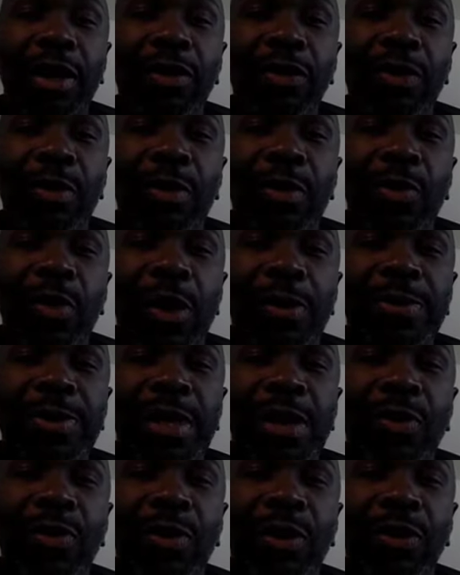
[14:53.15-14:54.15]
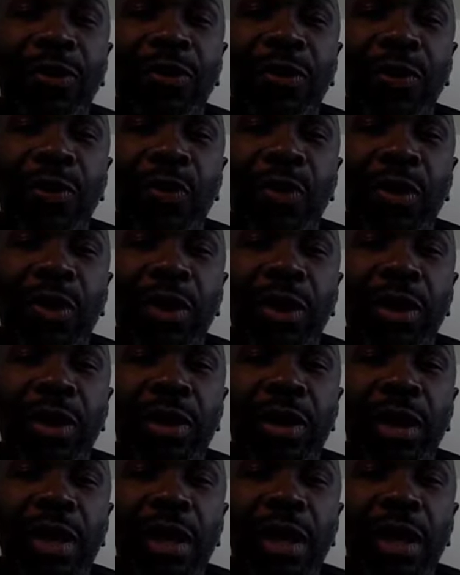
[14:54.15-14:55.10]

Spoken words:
from a website word for word